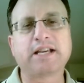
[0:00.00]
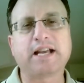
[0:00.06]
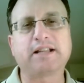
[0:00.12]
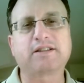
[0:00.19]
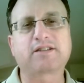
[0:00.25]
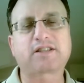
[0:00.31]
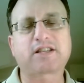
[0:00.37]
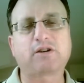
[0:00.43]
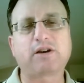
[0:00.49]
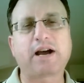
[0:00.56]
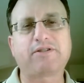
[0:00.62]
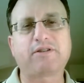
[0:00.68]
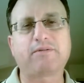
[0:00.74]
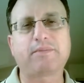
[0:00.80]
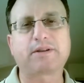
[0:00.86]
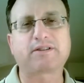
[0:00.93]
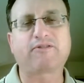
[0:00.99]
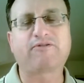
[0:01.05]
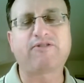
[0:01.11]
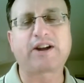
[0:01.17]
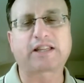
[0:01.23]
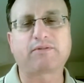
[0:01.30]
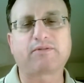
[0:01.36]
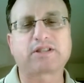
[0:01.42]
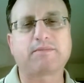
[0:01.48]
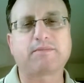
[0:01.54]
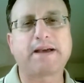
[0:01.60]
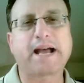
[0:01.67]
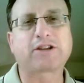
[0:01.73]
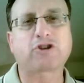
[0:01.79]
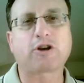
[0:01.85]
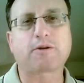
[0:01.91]
and still have them as effective as a
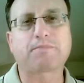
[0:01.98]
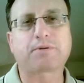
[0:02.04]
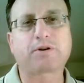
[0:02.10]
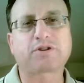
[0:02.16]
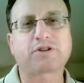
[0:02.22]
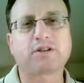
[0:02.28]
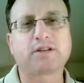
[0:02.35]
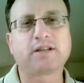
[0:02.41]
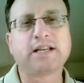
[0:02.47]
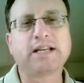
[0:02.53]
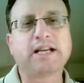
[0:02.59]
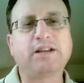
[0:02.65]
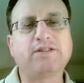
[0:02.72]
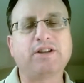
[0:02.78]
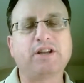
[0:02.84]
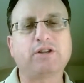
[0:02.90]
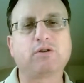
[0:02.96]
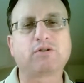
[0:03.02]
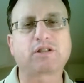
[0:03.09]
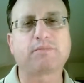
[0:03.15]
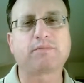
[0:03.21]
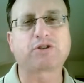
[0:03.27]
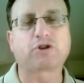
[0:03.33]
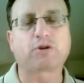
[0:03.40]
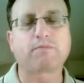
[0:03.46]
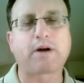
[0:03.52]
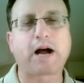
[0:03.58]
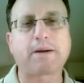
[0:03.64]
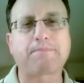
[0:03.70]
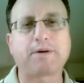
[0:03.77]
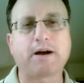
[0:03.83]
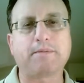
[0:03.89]
matchup person, and then use them as your
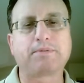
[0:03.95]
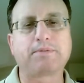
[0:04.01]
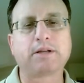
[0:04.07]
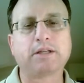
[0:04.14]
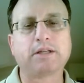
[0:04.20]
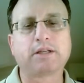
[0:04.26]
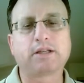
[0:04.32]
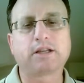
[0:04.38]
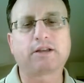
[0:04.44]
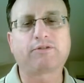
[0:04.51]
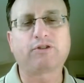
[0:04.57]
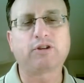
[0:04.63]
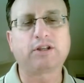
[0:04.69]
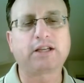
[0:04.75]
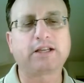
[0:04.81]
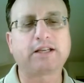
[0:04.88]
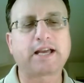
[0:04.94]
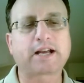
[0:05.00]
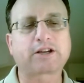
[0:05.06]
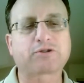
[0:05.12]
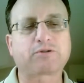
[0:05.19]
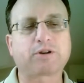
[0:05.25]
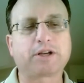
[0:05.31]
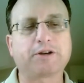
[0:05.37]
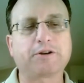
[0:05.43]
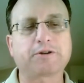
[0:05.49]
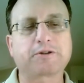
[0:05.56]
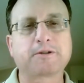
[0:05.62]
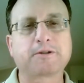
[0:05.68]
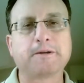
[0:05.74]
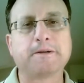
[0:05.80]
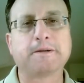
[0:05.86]
mop-up if you need extra
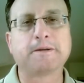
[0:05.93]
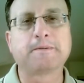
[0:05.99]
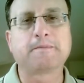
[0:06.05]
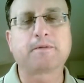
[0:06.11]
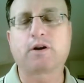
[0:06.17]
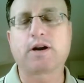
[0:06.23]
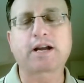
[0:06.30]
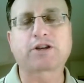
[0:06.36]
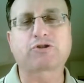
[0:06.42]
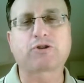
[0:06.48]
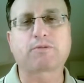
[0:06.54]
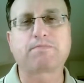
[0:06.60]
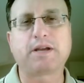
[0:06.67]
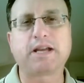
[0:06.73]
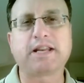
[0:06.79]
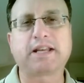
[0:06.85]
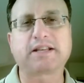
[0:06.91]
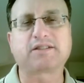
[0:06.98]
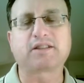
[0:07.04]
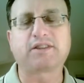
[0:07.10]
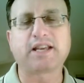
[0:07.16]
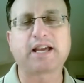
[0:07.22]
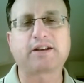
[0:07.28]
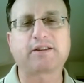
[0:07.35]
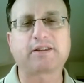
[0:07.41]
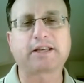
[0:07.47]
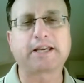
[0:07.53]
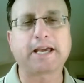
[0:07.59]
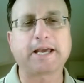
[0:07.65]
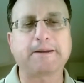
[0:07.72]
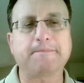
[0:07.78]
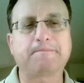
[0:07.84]
hitters or extra innings at the end of the
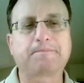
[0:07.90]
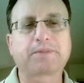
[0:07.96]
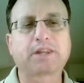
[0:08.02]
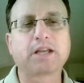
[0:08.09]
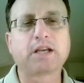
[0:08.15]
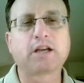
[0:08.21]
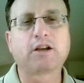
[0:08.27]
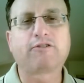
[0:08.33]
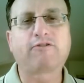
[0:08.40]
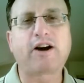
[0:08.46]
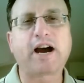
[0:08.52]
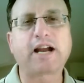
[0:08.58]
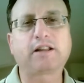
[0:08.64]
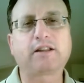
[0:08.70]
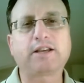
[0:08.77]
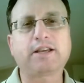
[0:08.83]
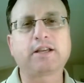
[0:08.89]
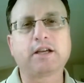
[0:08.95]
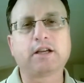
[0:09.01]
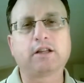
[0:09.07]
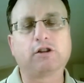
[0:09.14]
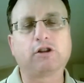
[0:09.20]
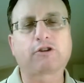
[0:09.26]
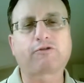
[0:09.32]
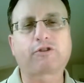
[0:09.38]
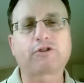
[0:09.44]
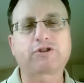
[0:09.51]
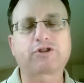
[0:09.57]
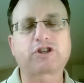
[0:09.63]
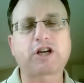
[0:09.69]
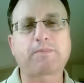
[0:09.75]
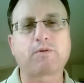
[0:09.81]
game. Finally, look for there's
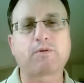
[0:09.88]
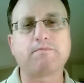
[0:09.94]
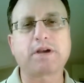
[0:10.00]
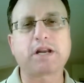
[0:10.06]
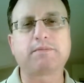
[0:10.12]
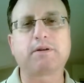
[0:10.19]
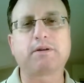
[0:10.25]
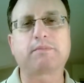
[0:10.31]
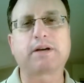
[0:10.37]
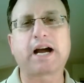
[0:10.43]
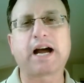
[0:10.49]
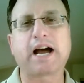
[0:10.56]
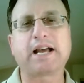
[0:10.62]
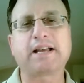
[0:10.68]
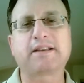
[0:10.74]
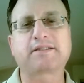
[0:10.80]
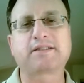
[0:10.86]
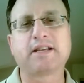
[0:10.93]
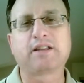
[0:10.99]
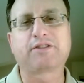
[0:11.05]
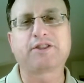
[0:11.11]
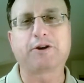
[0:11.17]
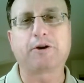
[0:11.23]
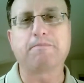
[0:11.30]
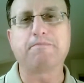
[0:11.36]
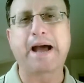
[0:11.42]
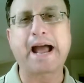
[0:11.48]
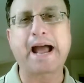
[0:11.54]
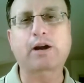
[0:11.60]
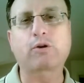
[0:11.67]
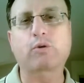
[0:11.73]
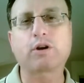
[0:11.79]
a couple minimum guys that are
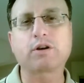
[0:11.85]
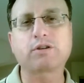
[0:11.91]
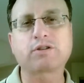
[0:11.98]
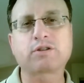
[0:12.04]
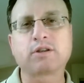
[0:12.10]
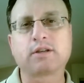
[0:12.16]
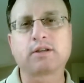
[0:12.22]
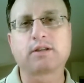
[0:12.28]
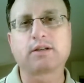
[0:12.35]
backwards.